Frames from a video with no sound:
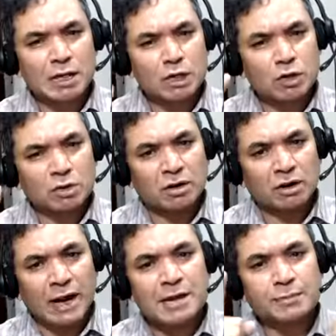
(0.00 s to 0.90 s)
took
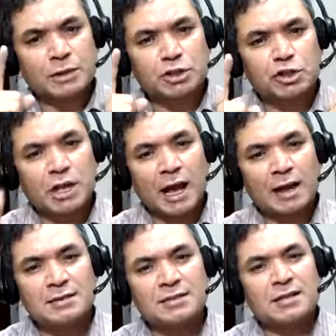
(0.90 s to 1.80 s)
kind of the
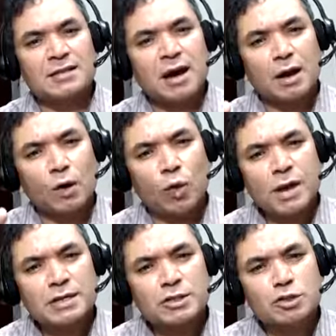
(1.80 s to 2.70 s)
challenge that they are going